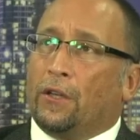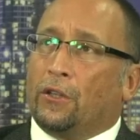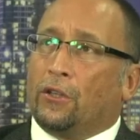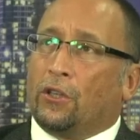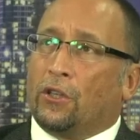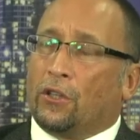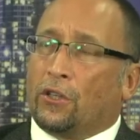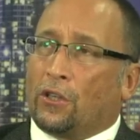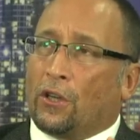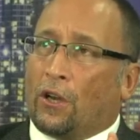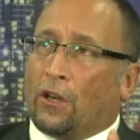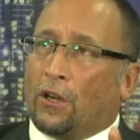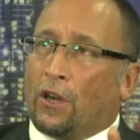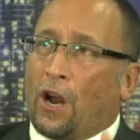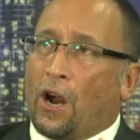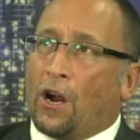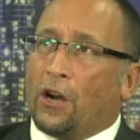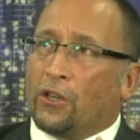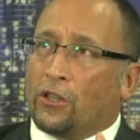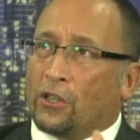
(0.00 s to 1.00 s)
just a
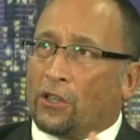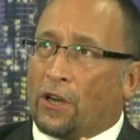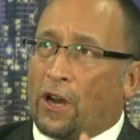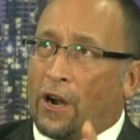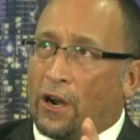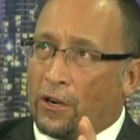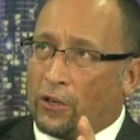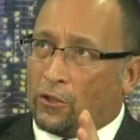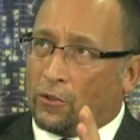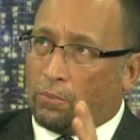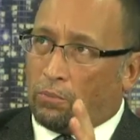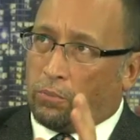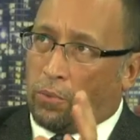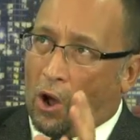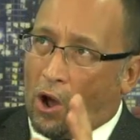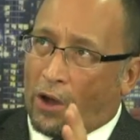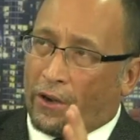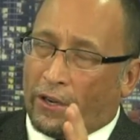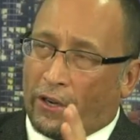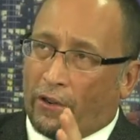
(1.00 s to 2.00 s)
large
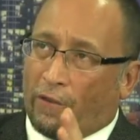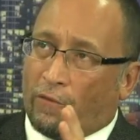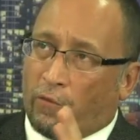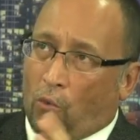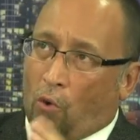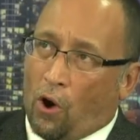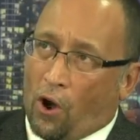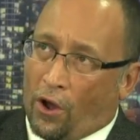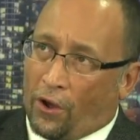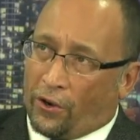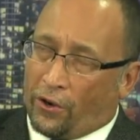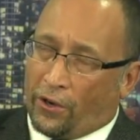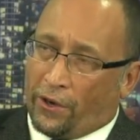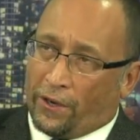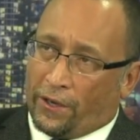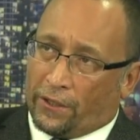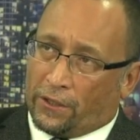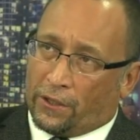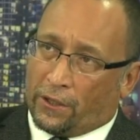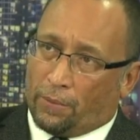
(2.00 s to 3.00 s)
body of water,
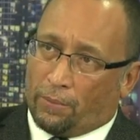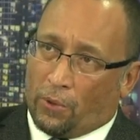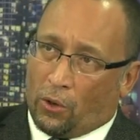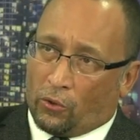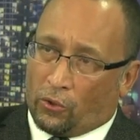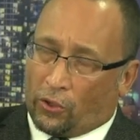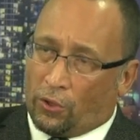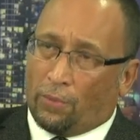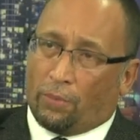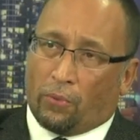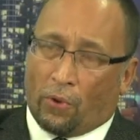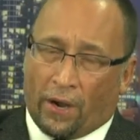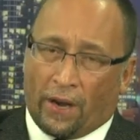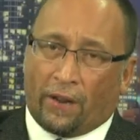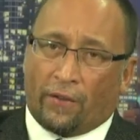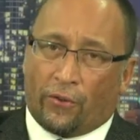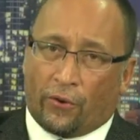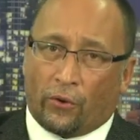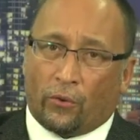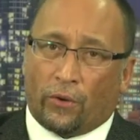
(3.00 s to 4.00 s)
and it's about to
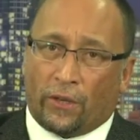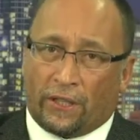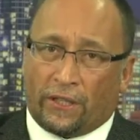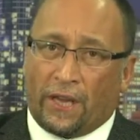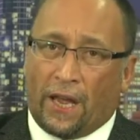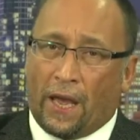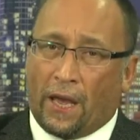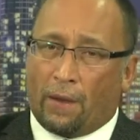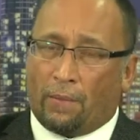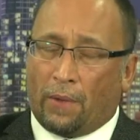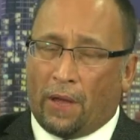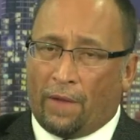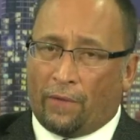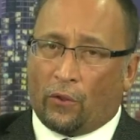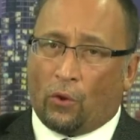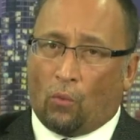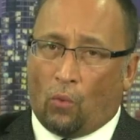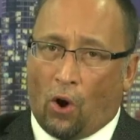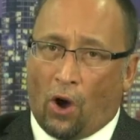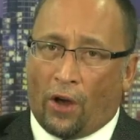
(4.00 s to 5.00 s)
break through a dam.
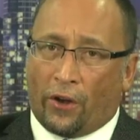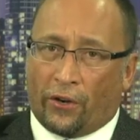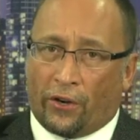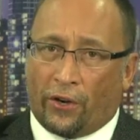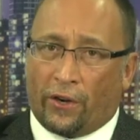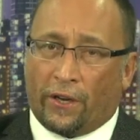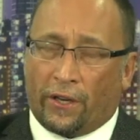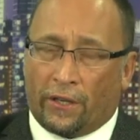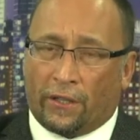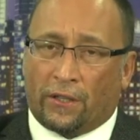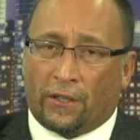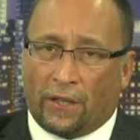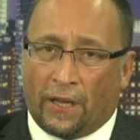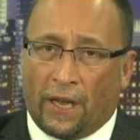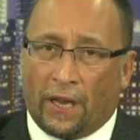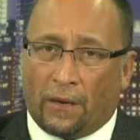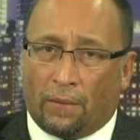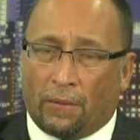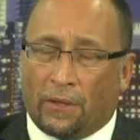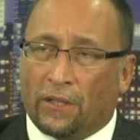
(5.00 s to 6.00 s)
And the water is
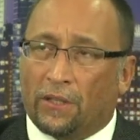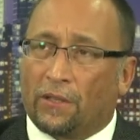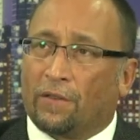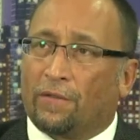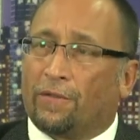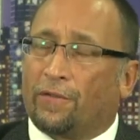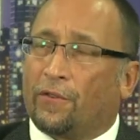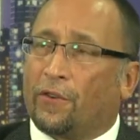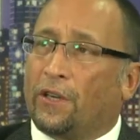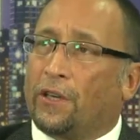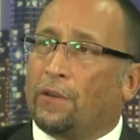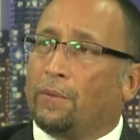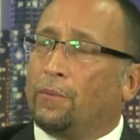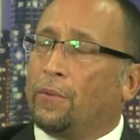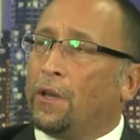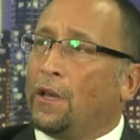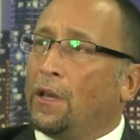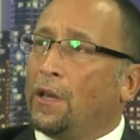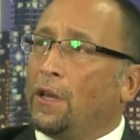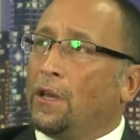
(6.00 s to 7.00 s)
the enemies of freedom.
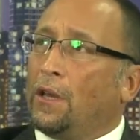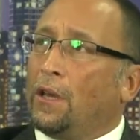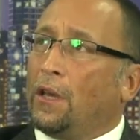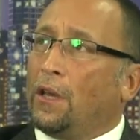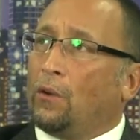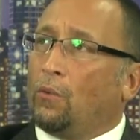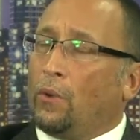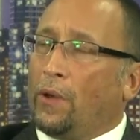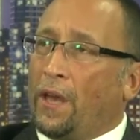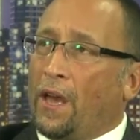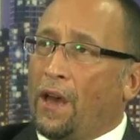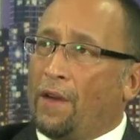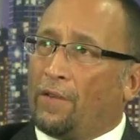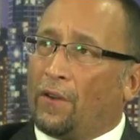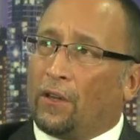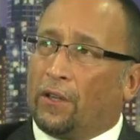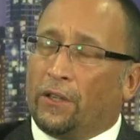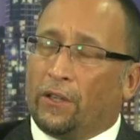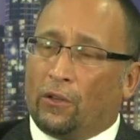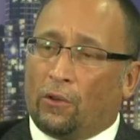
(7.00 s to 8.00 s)
And we have
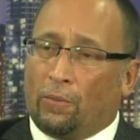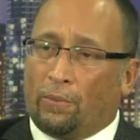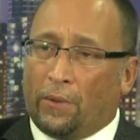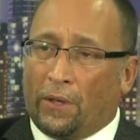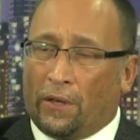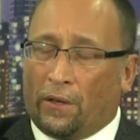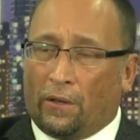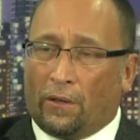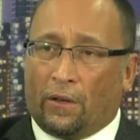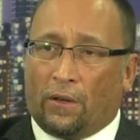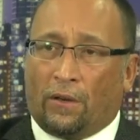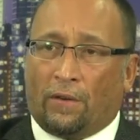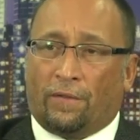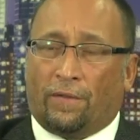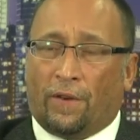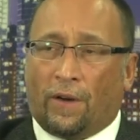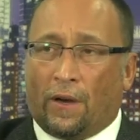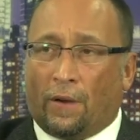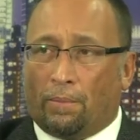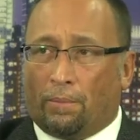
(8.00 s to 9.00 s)
a little bit
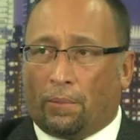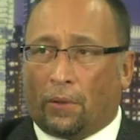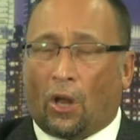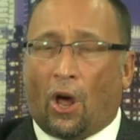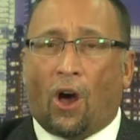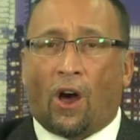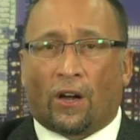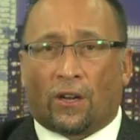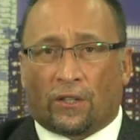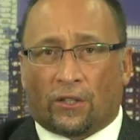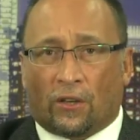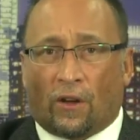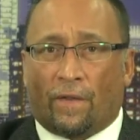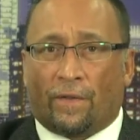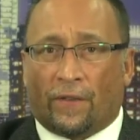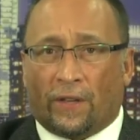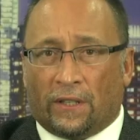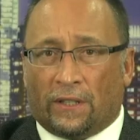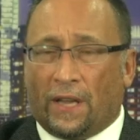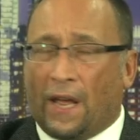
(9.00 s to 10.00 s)
of blocks
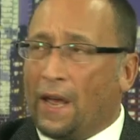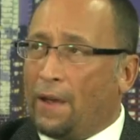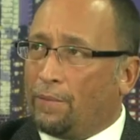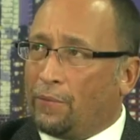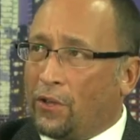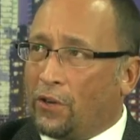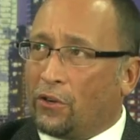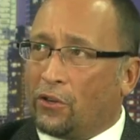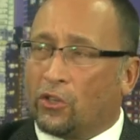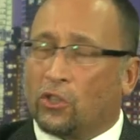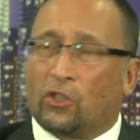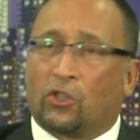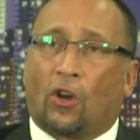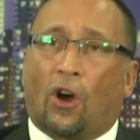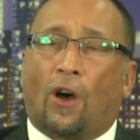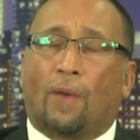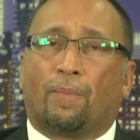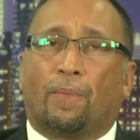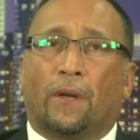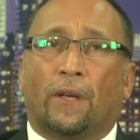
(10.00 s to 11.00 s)
on the dam that are
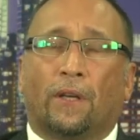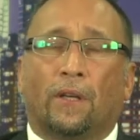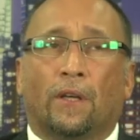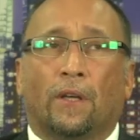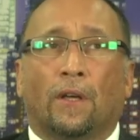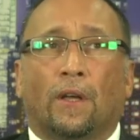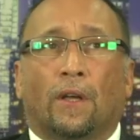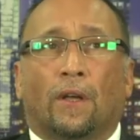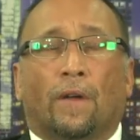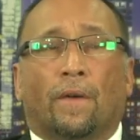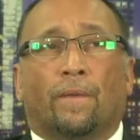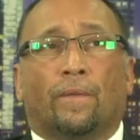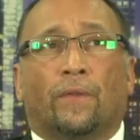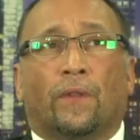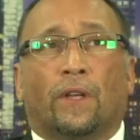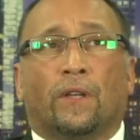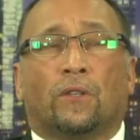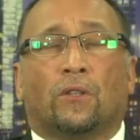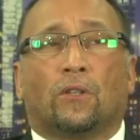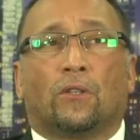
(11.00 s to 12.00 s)
stopping
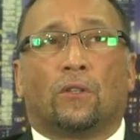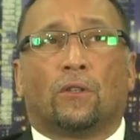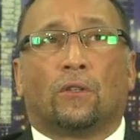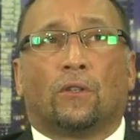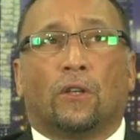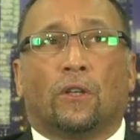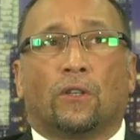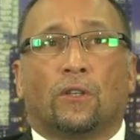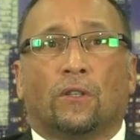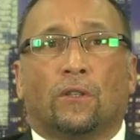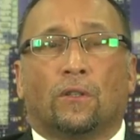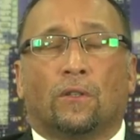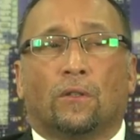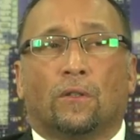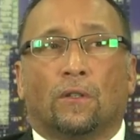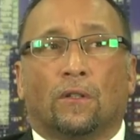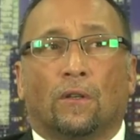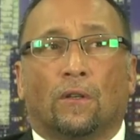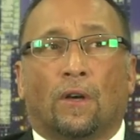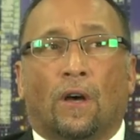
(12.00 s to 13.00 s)

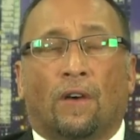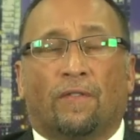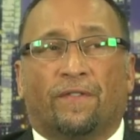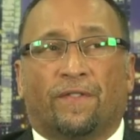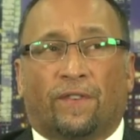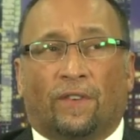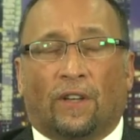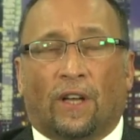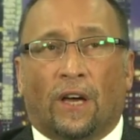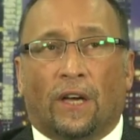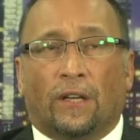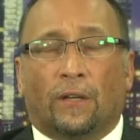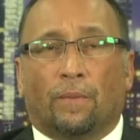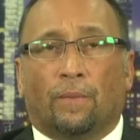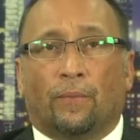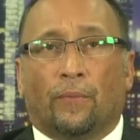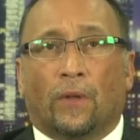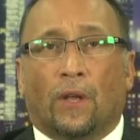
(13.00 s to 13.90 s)
this flood.